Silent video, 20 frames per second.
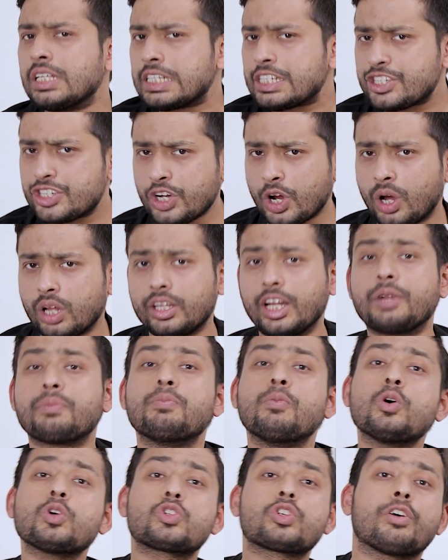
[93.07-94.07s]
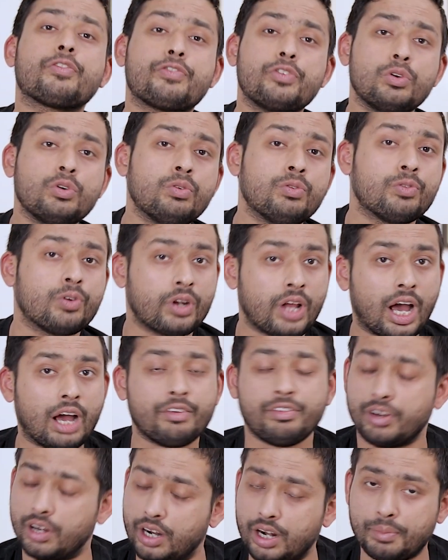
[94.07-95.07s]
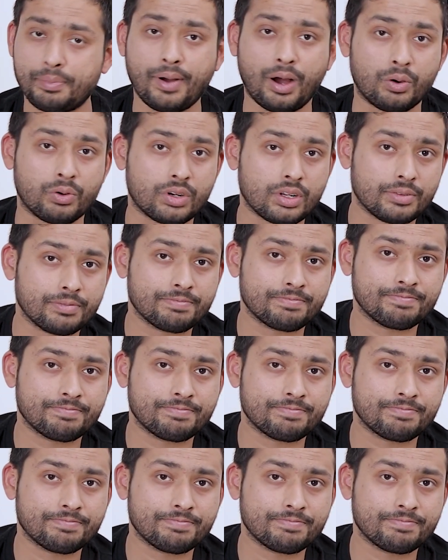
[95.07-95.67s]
sure that most of you would have heard about.